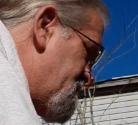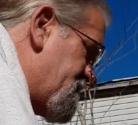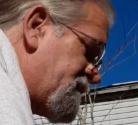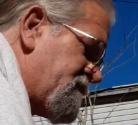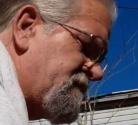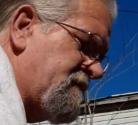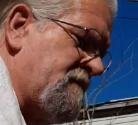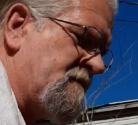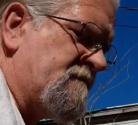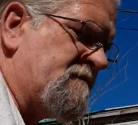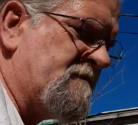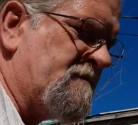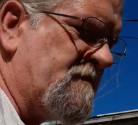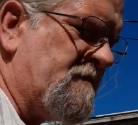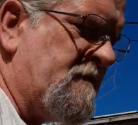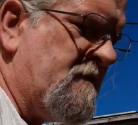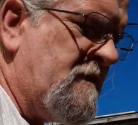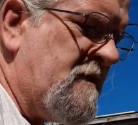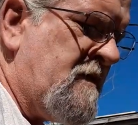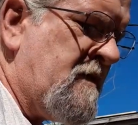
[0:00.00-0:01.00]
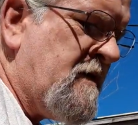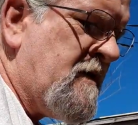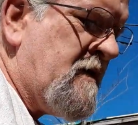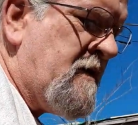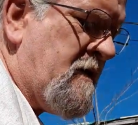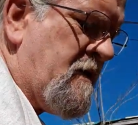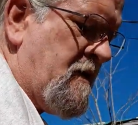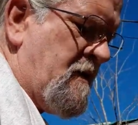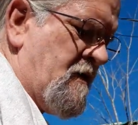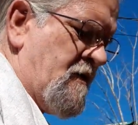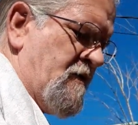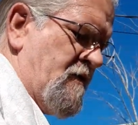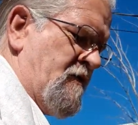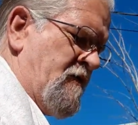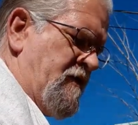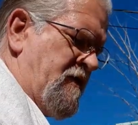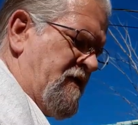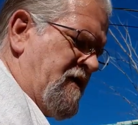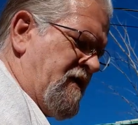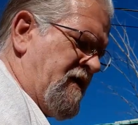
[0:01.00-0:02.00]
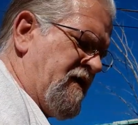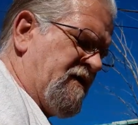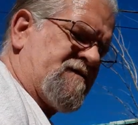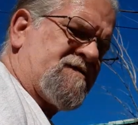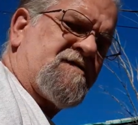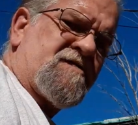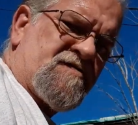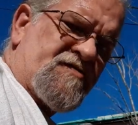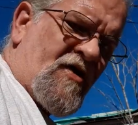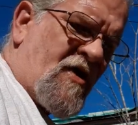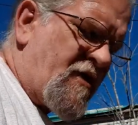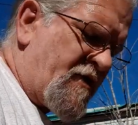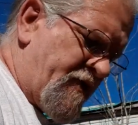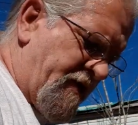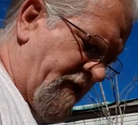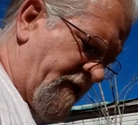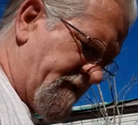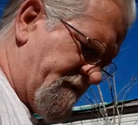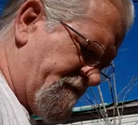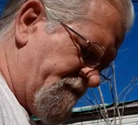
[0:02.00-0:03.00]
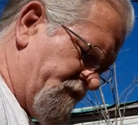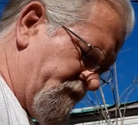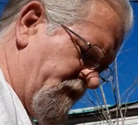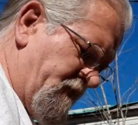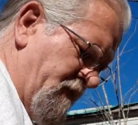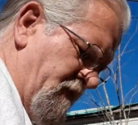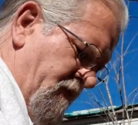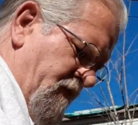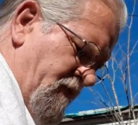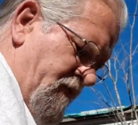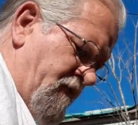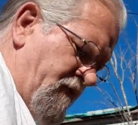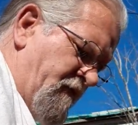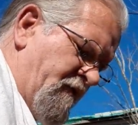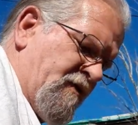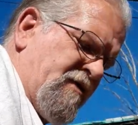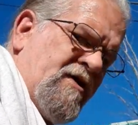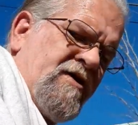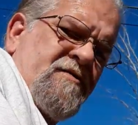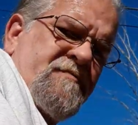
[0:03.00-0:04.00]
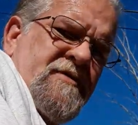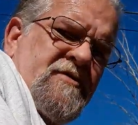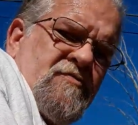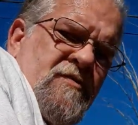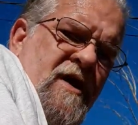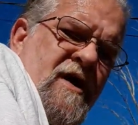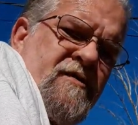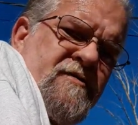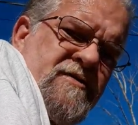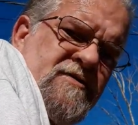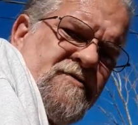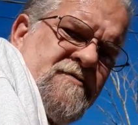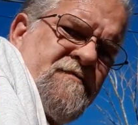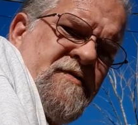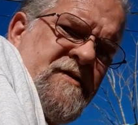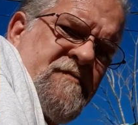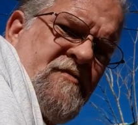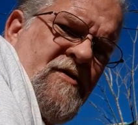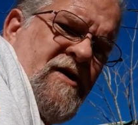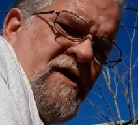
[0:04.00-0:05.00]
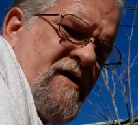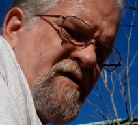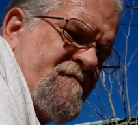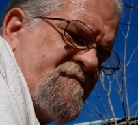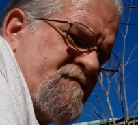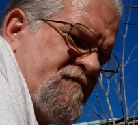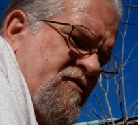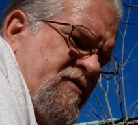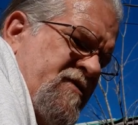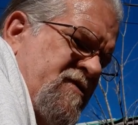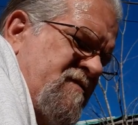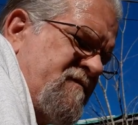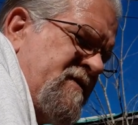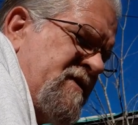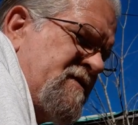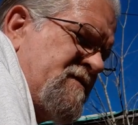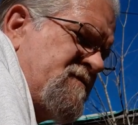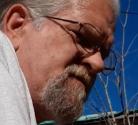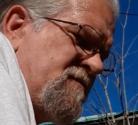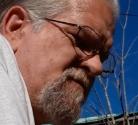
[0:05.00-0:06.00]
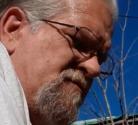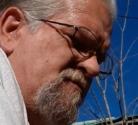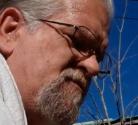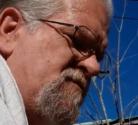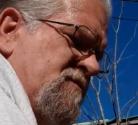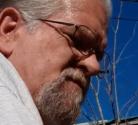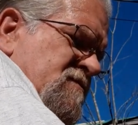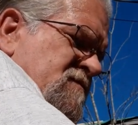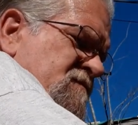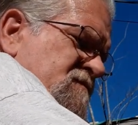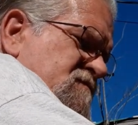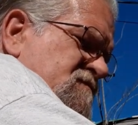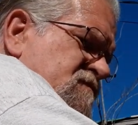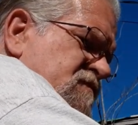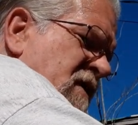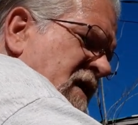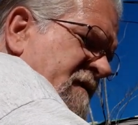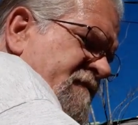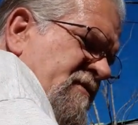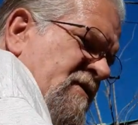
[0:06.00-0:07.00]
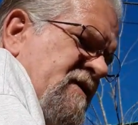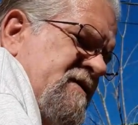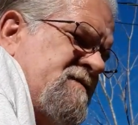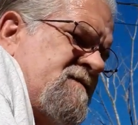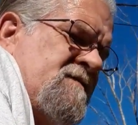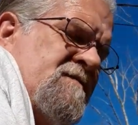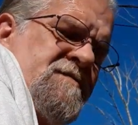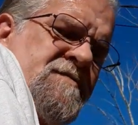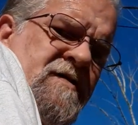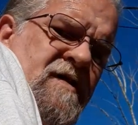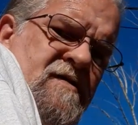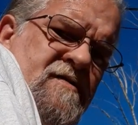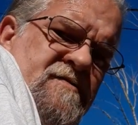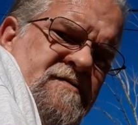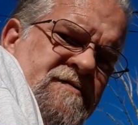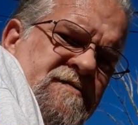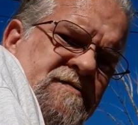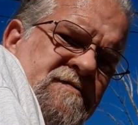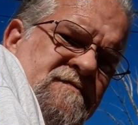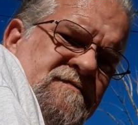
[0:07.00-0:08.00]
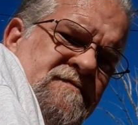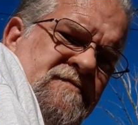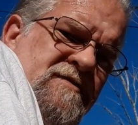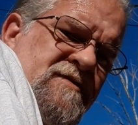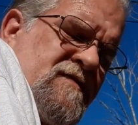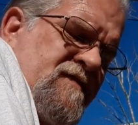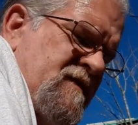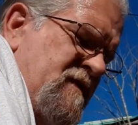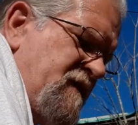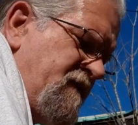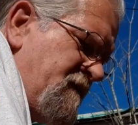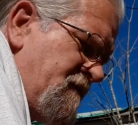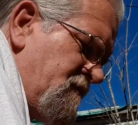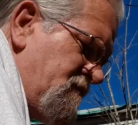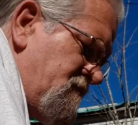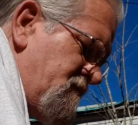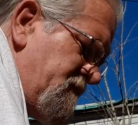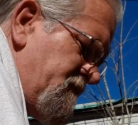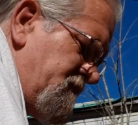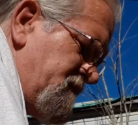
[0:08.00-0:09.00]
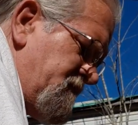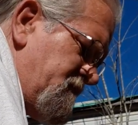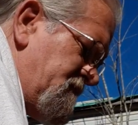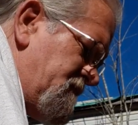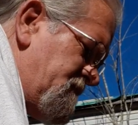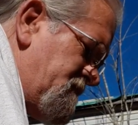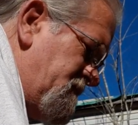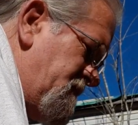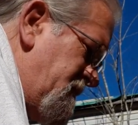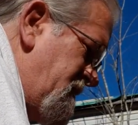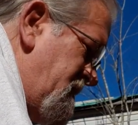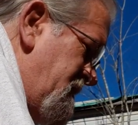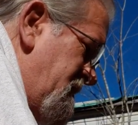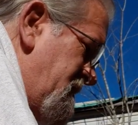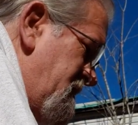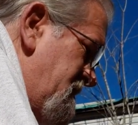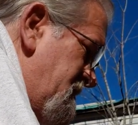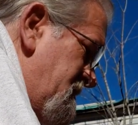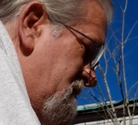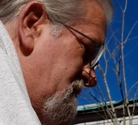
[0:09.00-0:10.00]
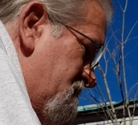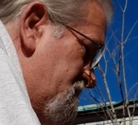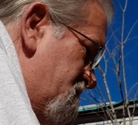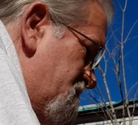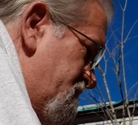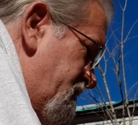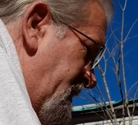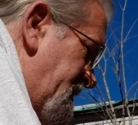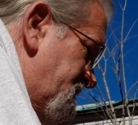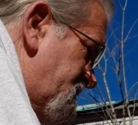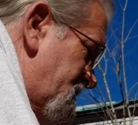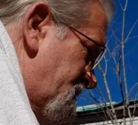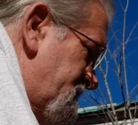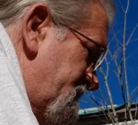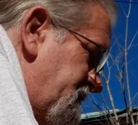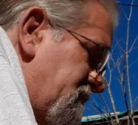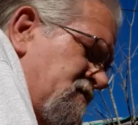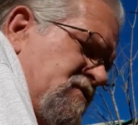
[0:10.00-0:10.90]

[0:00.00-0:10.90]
So it's starting. They're going to be rounding the people up, putting them into population centers, and then they're going to basically